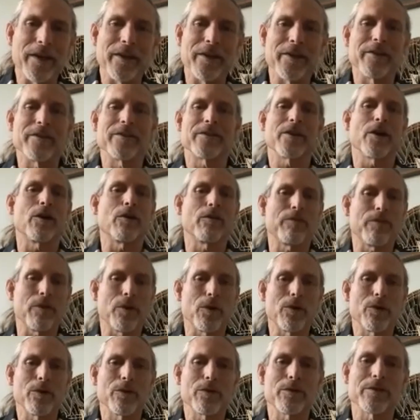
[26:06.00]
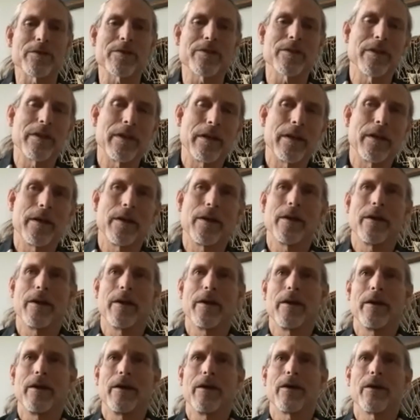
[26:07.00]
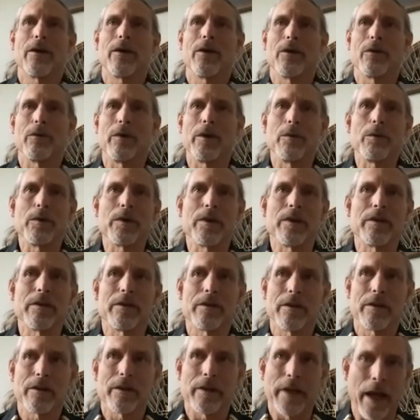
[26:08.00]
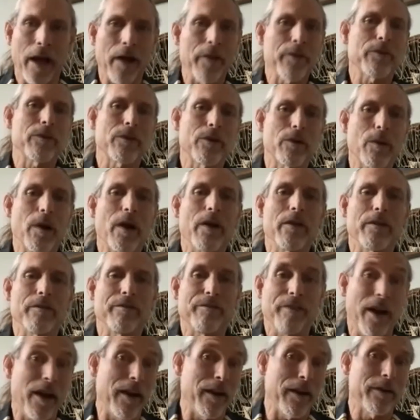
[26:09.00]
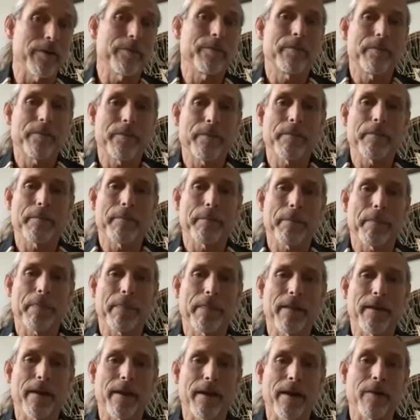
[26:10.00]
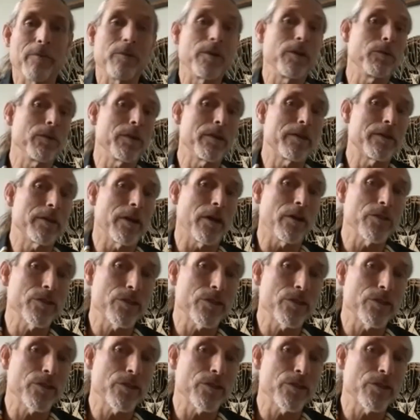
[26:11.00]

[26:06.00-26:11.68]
and cell phones, we would gather around the fire and we would tell